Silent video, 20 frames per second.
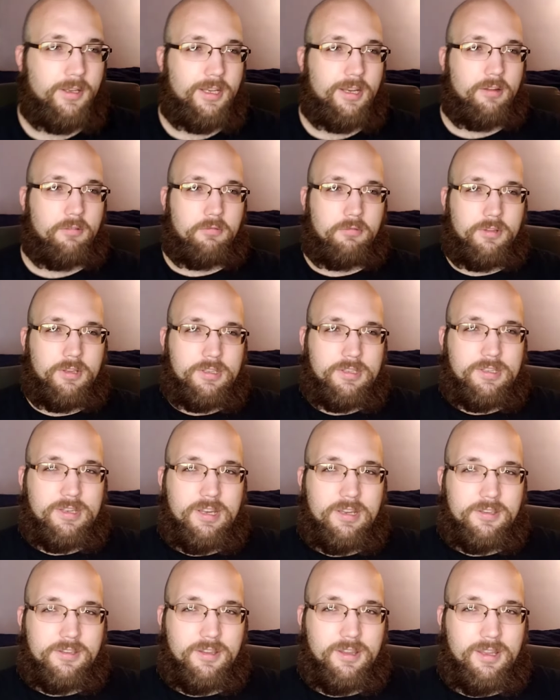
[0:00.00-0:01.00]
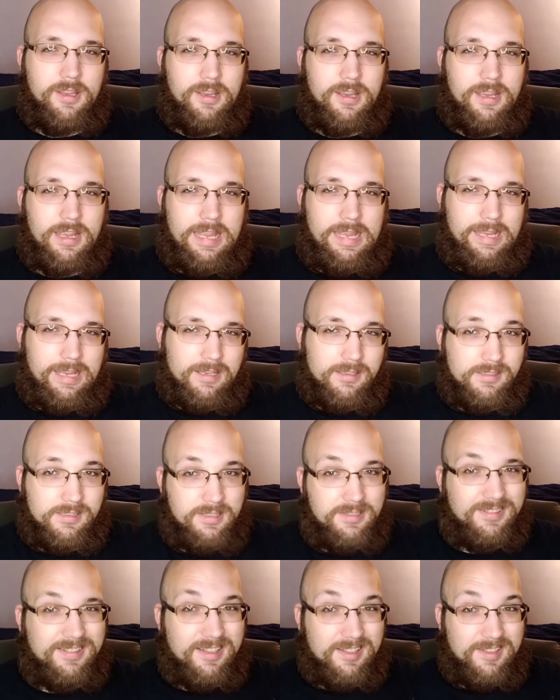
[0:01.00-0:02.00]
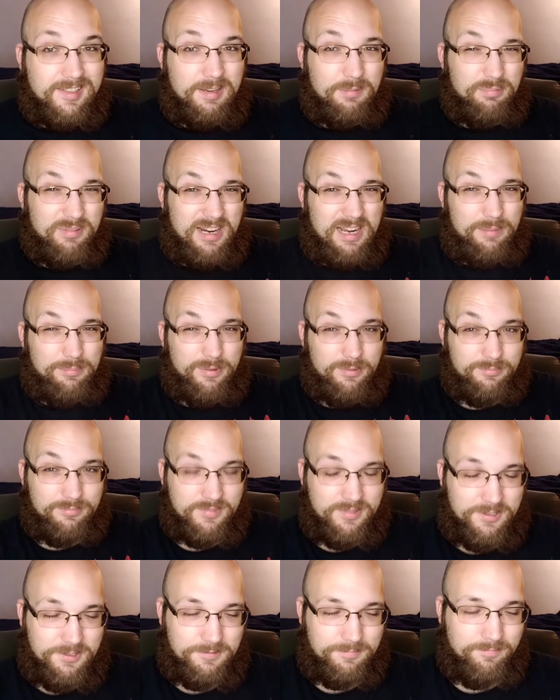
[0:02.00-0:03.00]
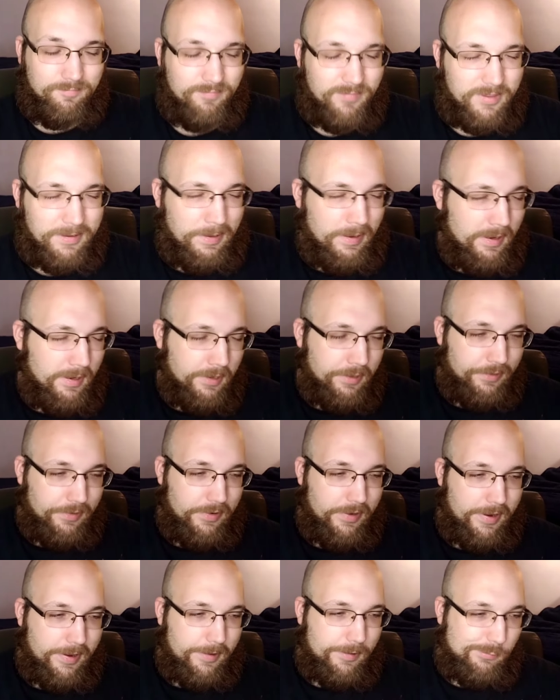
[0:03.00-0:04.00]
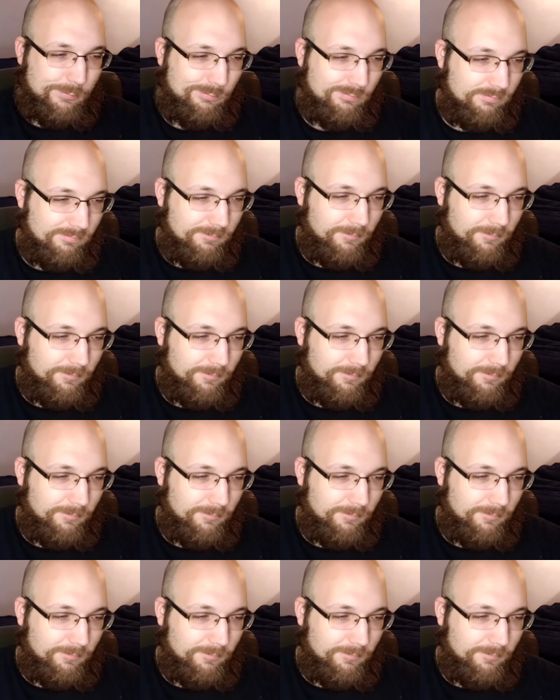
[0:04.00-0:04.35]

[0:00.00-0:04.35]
Now, let's get to the inconsistency problems. Now,